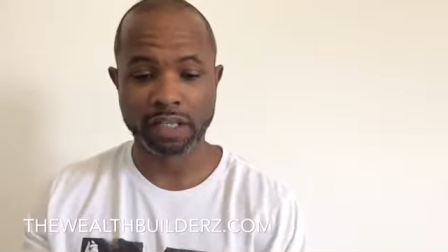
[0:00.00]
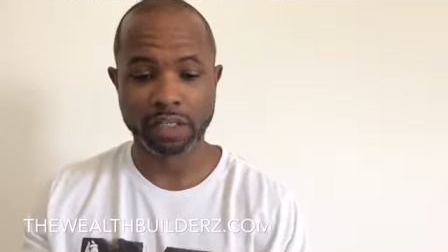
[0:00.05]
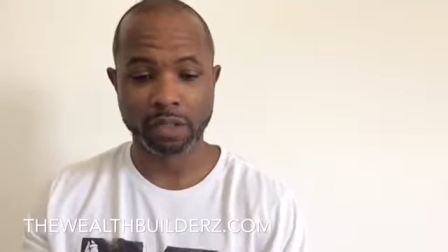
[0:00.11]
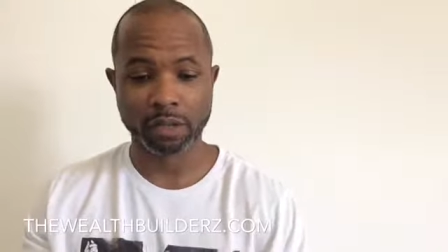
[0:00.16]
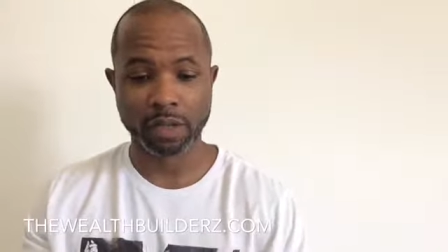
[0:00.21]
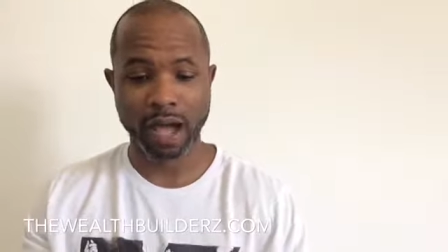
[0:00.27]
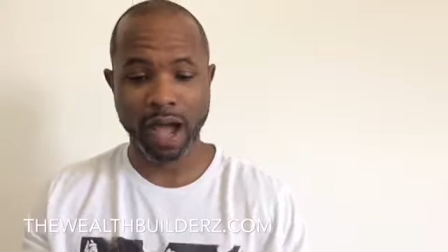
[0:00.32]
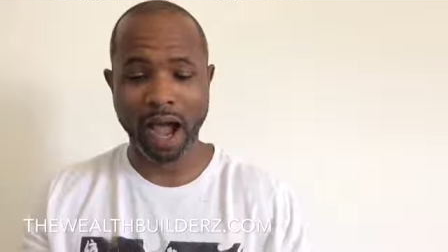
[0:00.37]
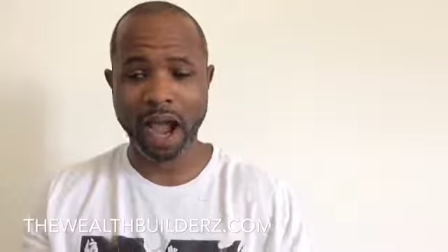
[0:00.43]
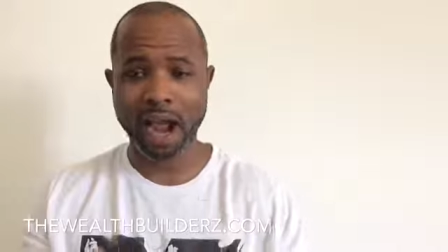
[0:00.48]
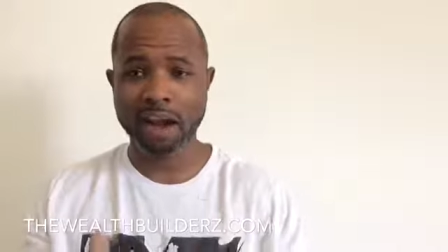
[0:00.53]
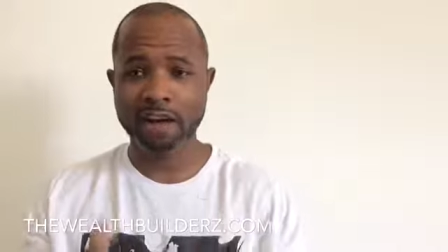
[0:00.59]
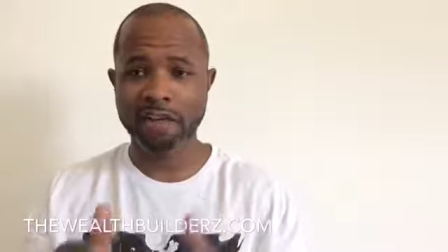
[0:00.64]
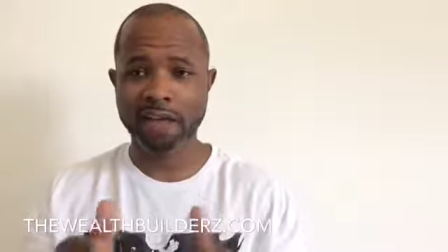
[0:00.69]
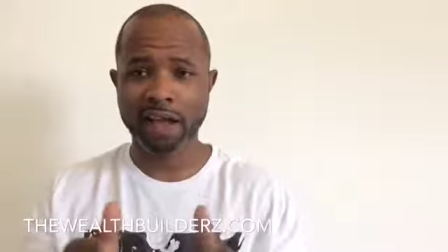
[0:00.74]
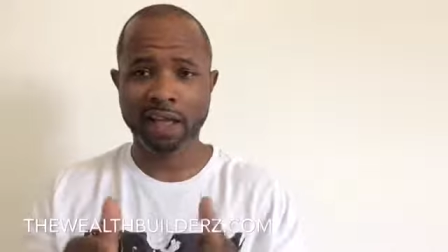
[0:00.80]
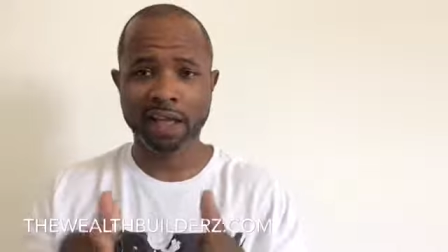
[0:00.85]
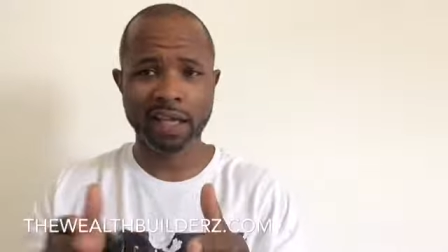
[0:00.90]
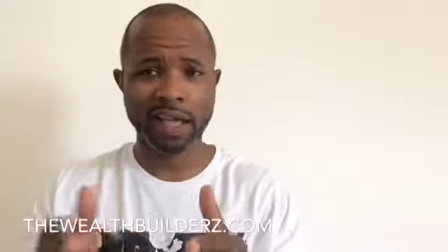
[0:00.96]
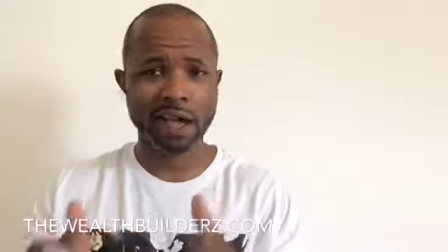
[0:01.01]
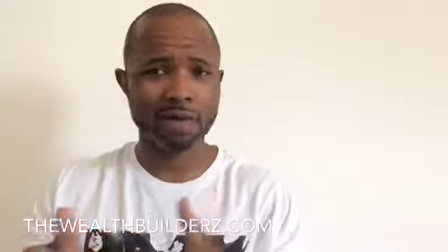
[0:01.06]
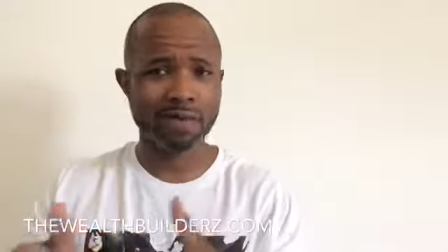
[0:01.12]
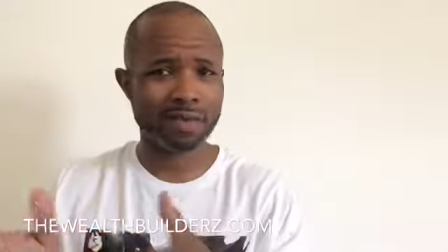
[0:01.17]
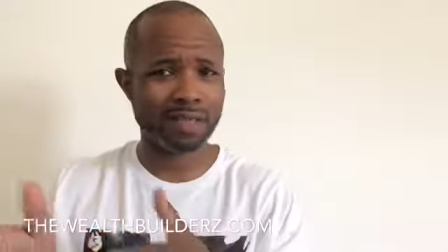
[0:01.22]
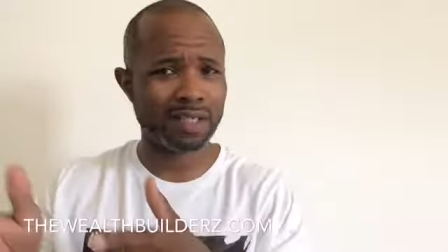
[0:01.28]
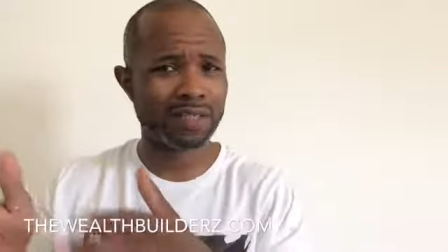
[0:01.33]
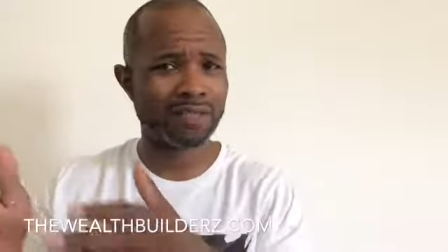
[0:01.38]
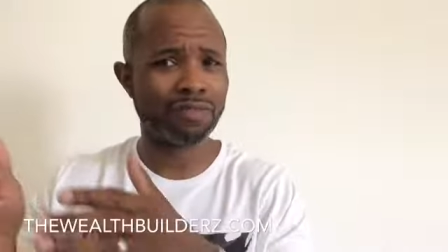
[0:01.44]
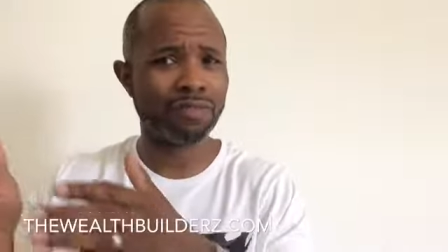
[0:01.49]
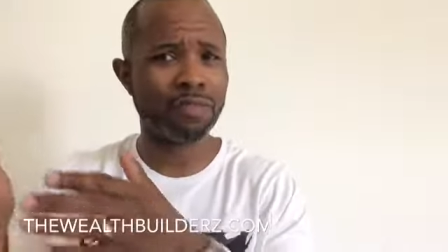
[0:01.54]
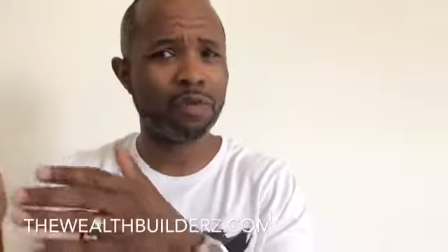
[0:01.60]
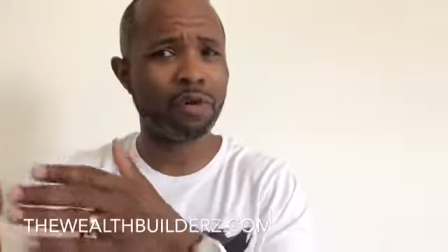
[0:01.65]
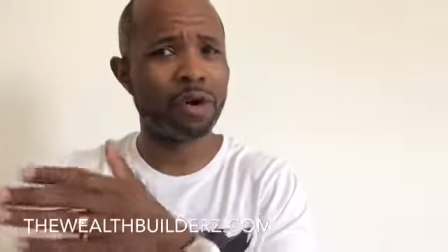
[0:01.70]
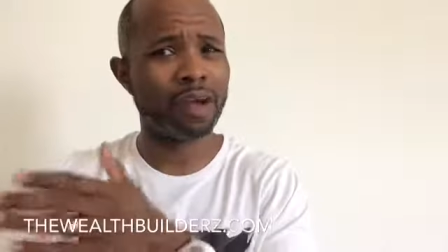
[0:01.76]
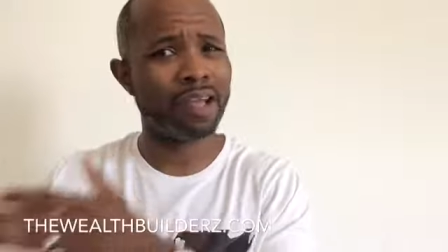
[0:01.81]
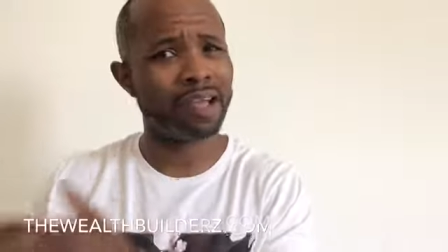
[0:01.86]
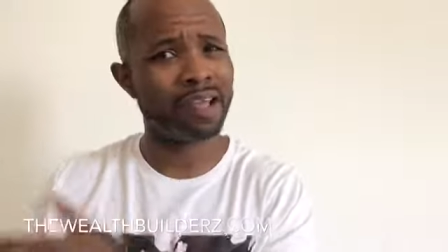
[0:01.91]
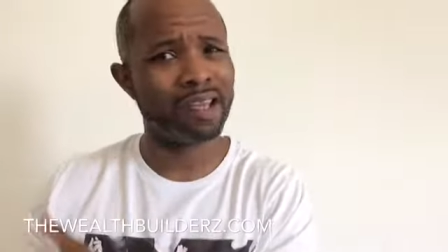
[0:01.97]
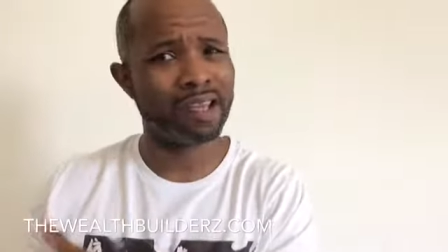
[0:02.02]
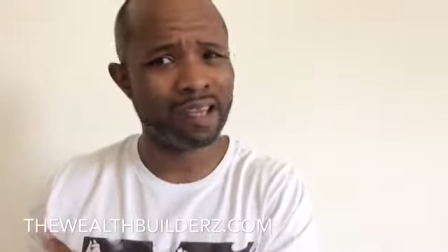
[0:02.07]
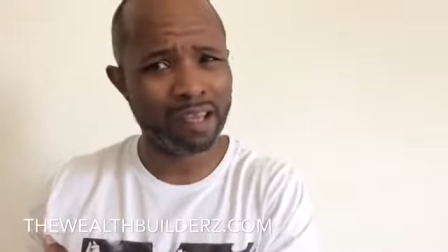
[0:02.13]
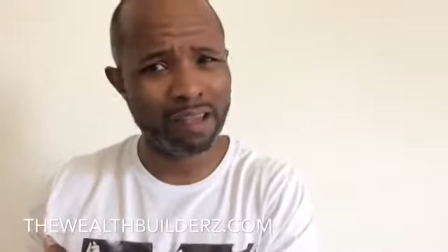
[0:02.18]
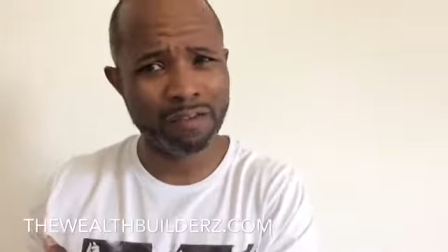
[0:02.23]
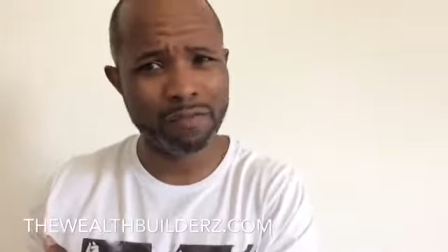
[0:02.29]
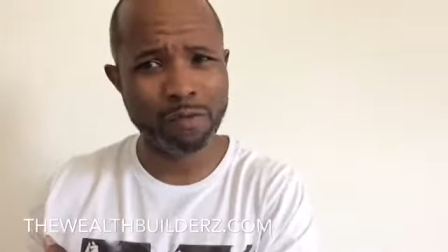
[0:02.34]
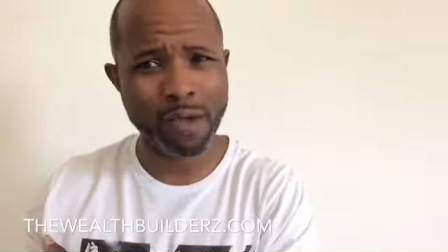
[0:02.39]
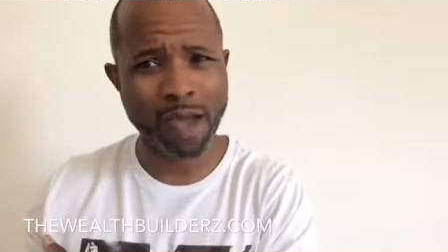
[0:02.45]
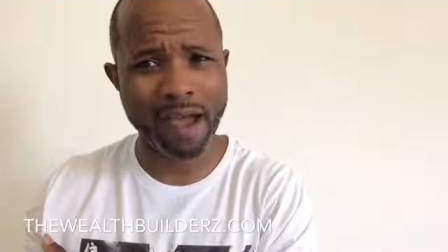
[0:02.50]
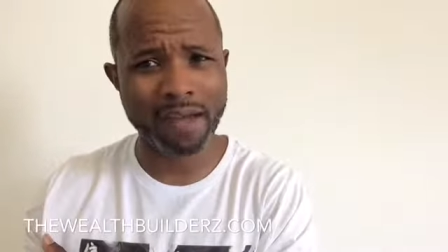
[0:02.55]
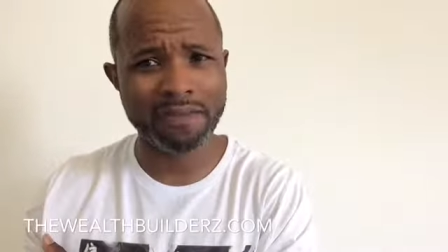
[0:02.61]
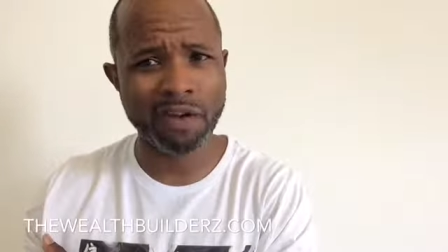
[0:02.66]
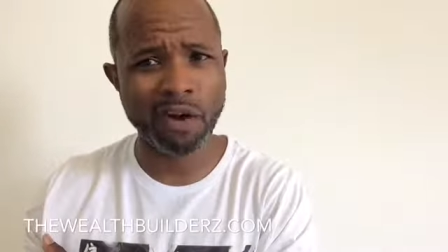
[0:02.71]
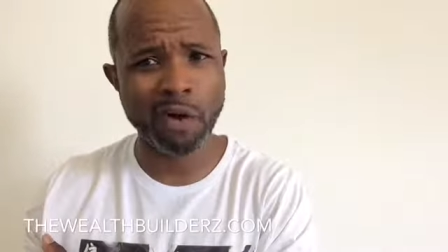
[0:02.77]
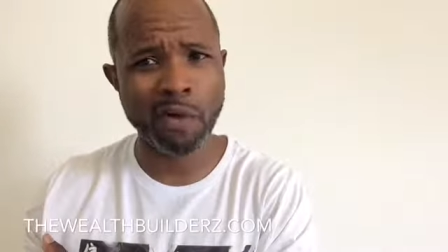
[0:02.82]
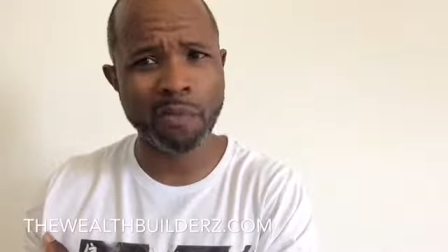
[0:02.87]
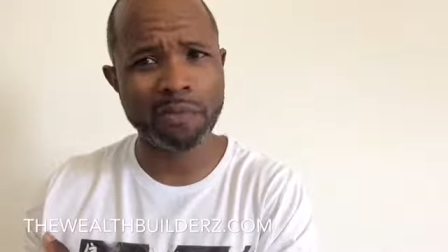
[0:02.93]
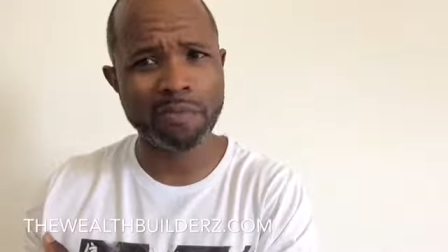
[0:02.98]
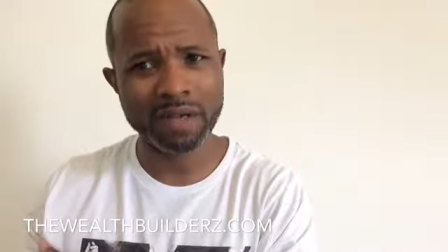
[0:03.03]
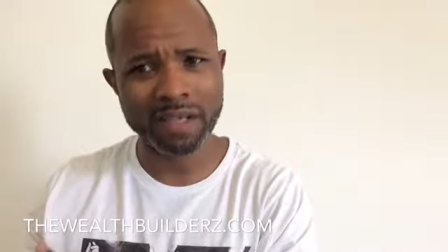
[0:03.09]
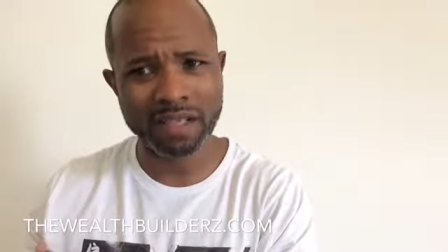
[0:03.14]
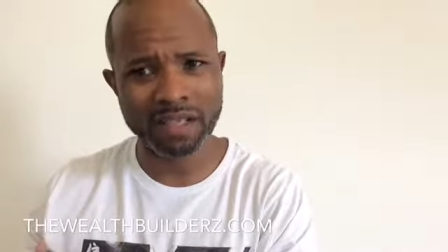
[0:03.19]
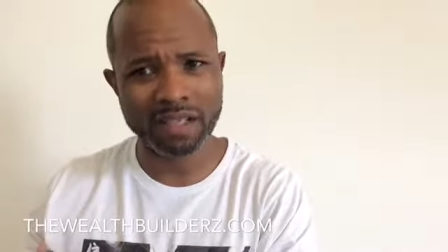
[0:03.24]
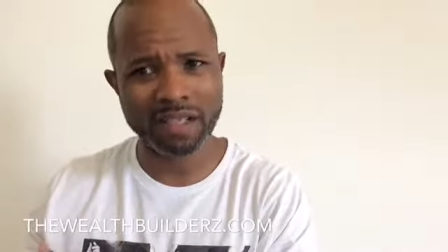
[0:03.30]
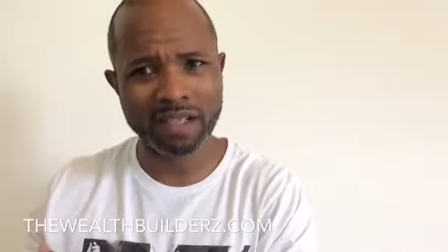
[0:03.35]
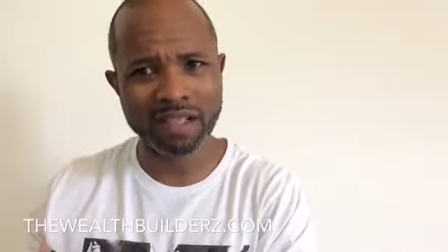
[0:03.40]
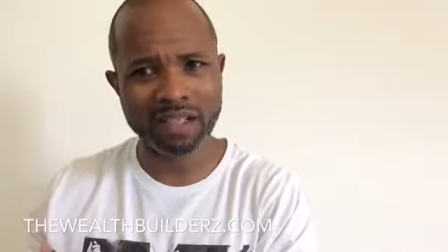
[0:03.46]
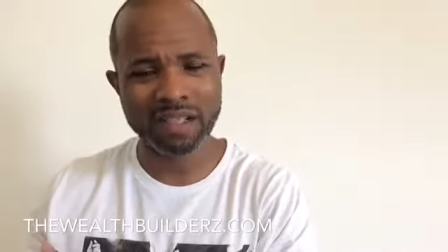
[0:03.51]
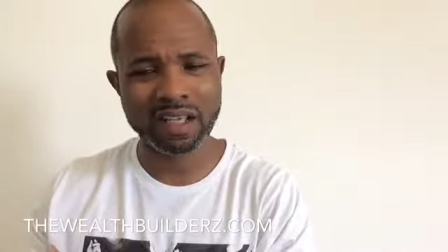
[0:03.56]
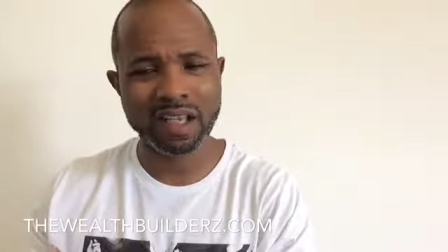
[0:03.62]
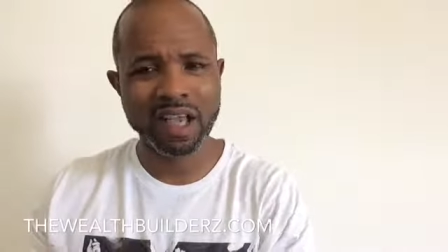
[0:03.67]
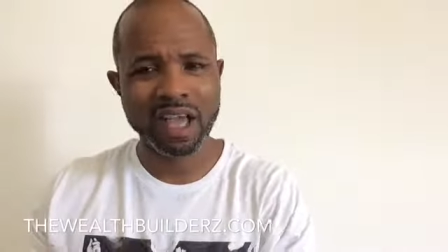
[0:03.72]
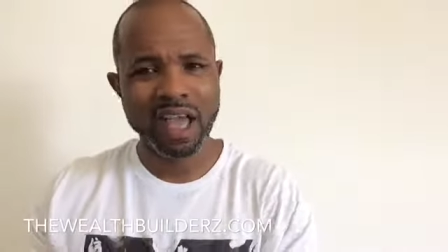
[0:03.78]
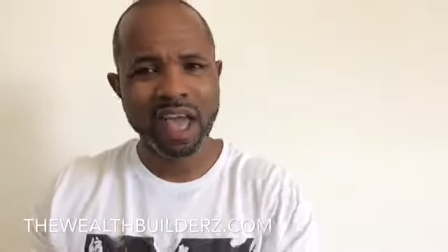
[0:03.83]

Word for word: So the IRA account is for if you have your own business